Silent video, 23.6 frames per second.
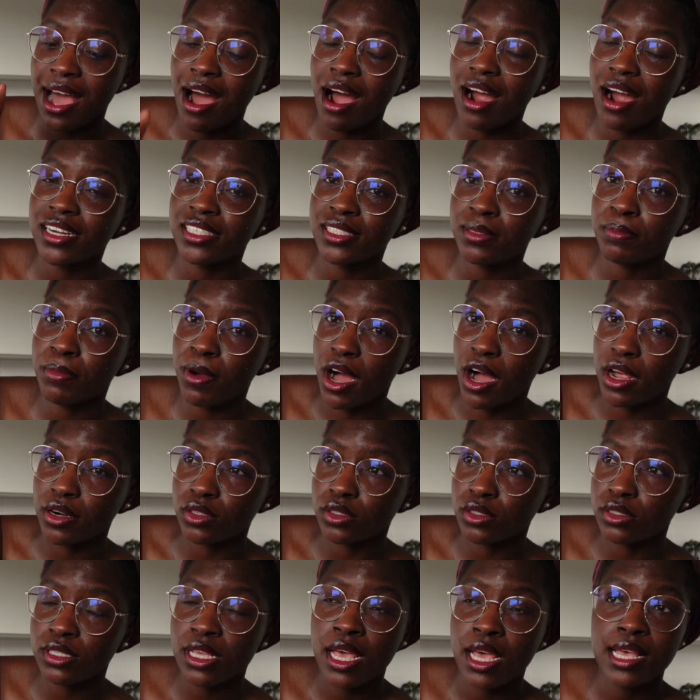are the
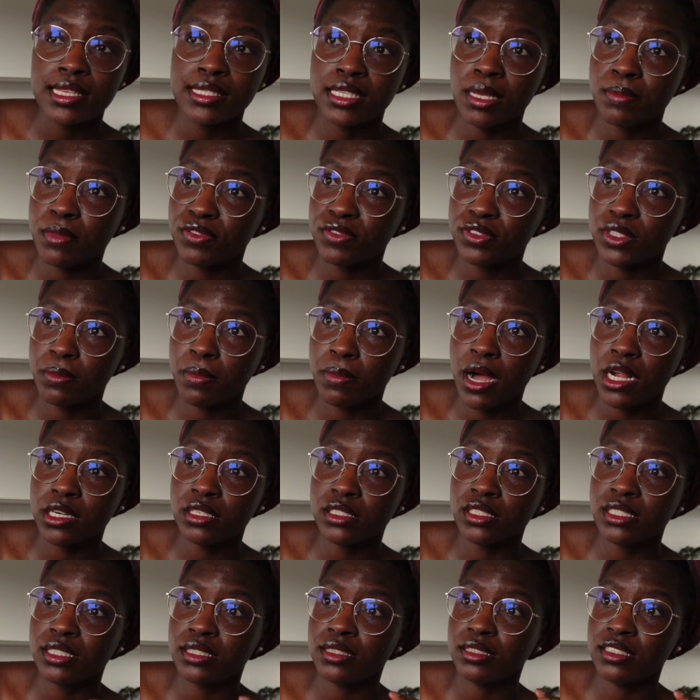bottles. Some of the
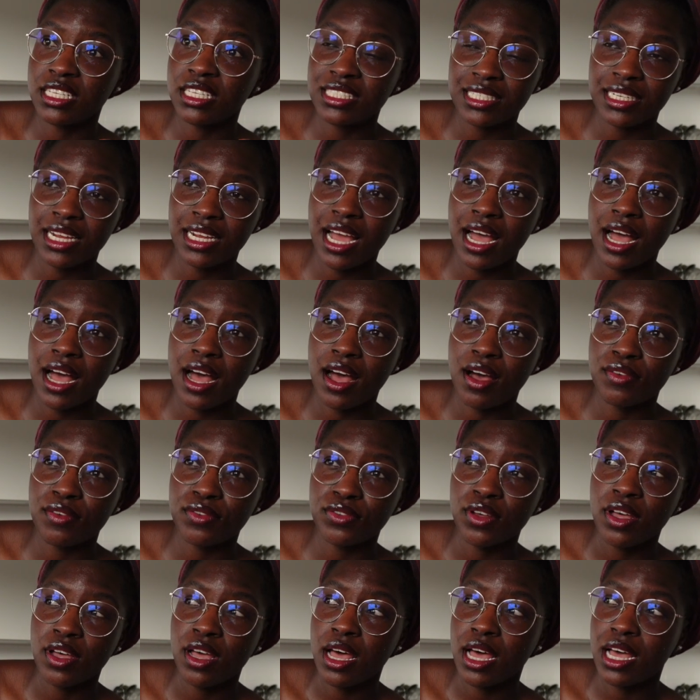bottles doesn't have
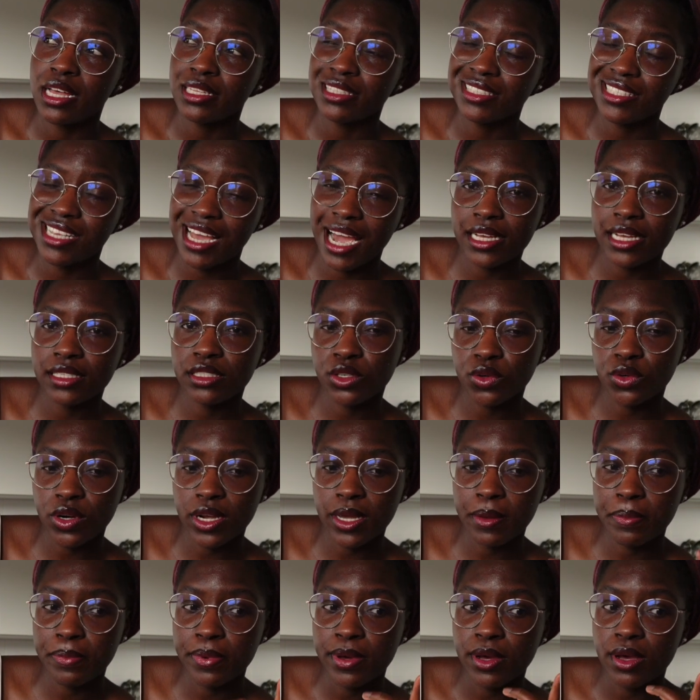a tight
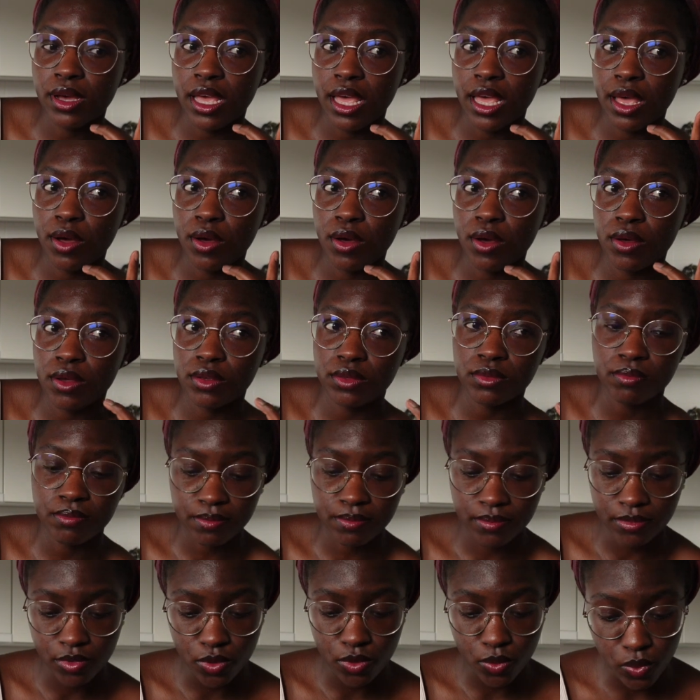grip,
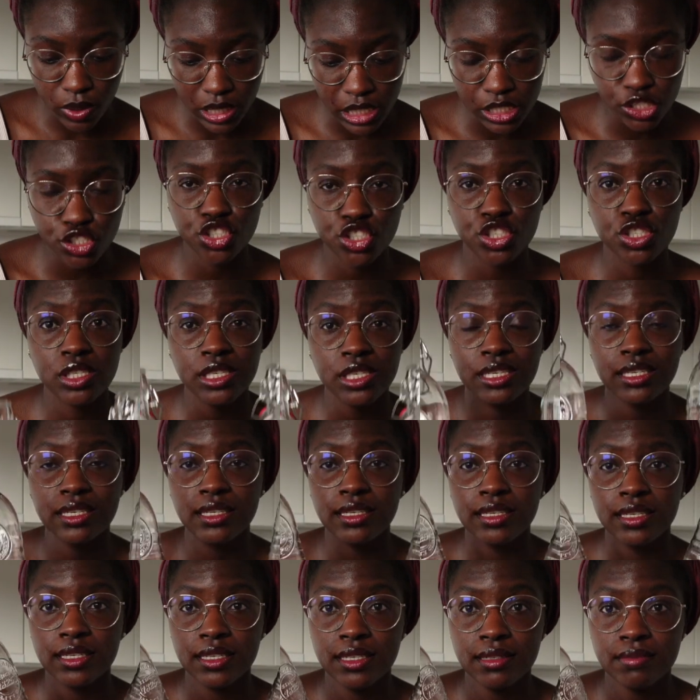which
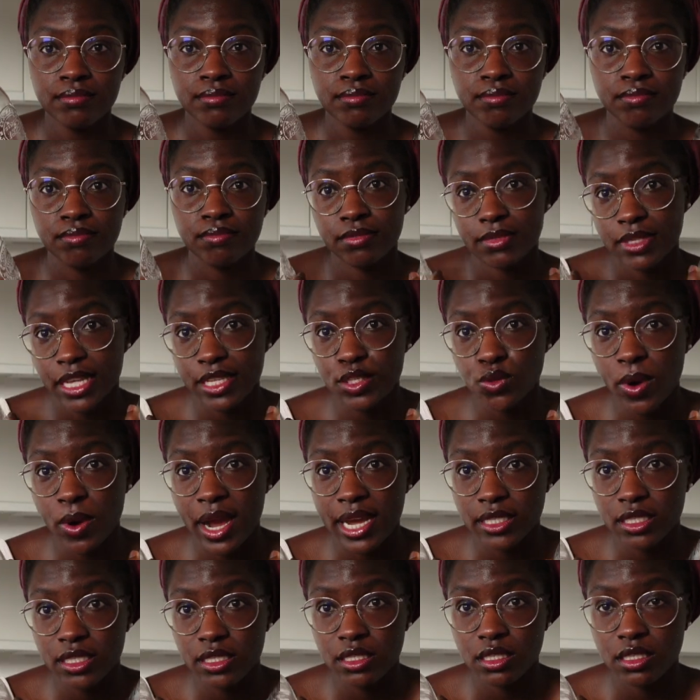that's why
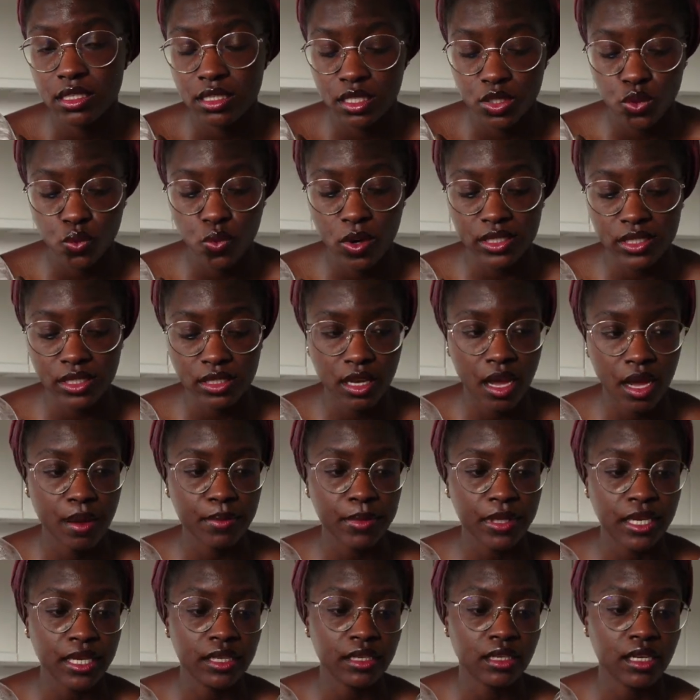these ones come
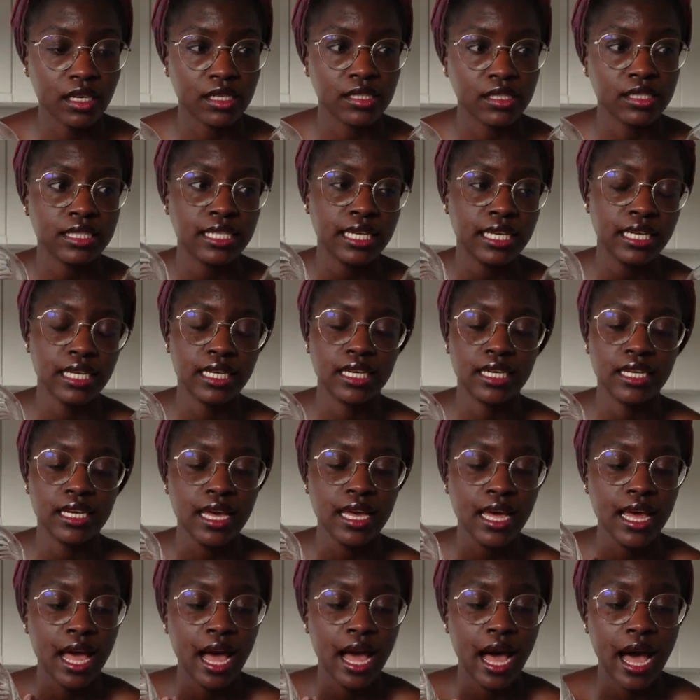in, because
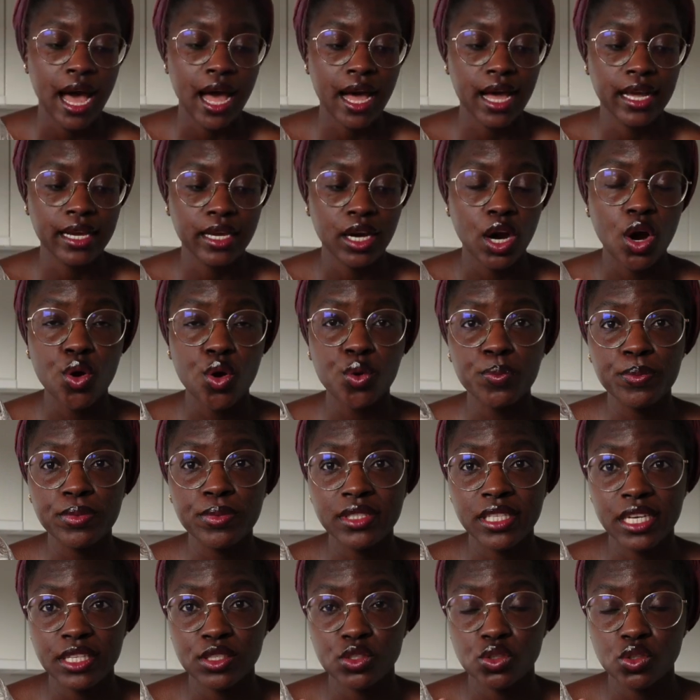I hope
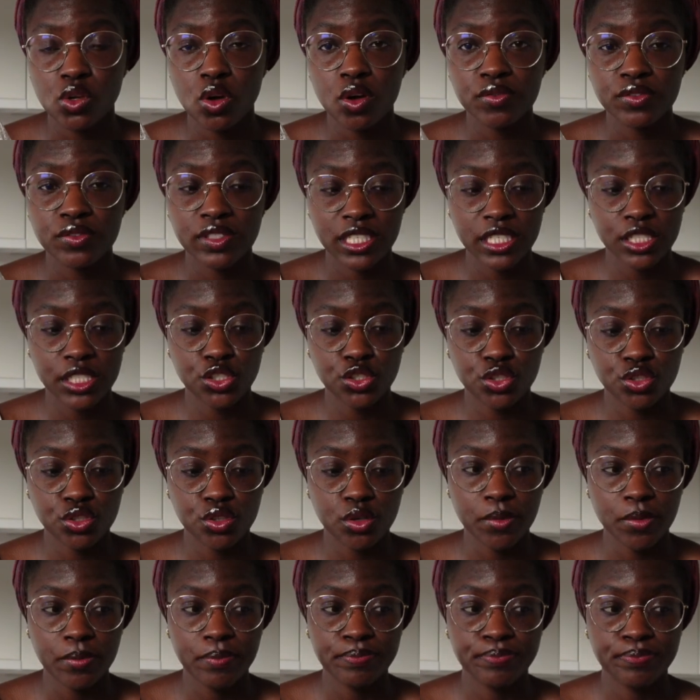they solve the issue.
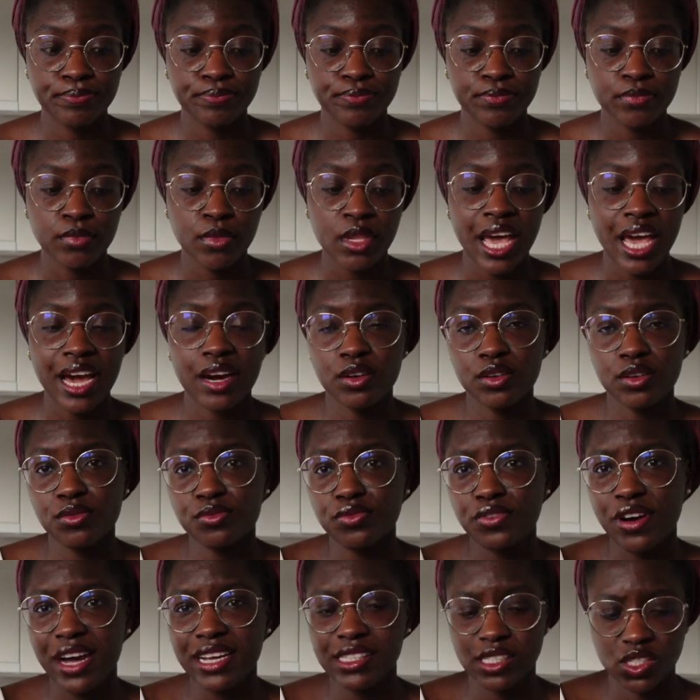I couldn't
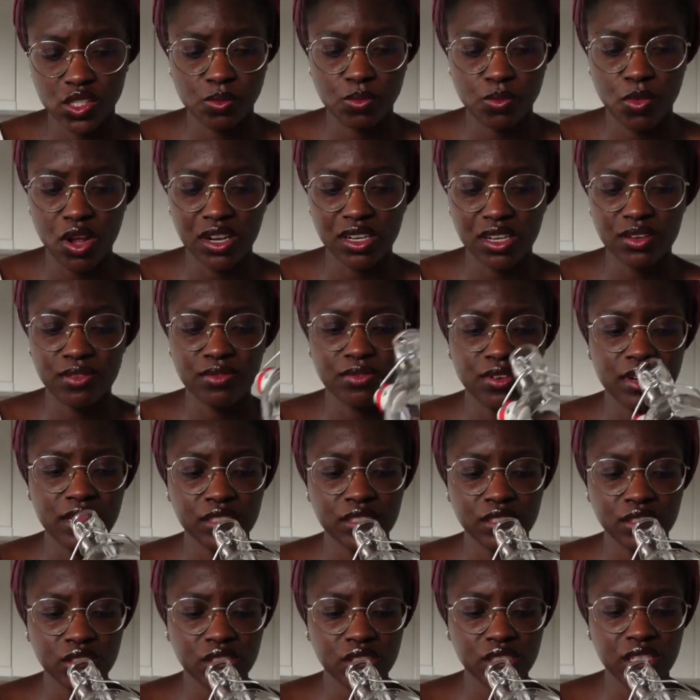find smaller
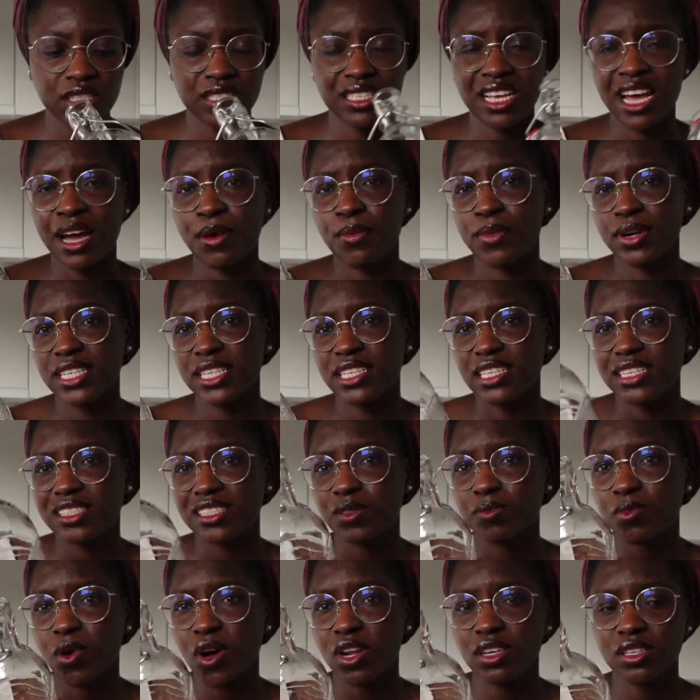ones because I wanted a
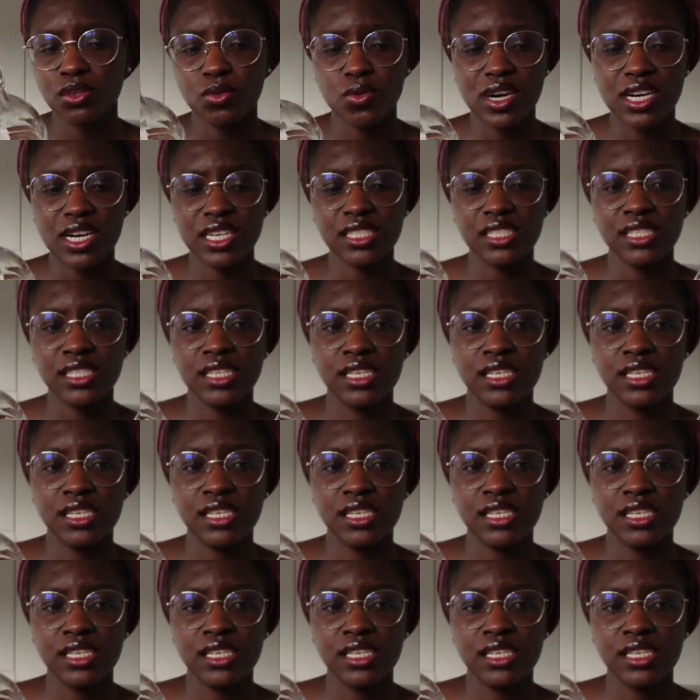smaller one,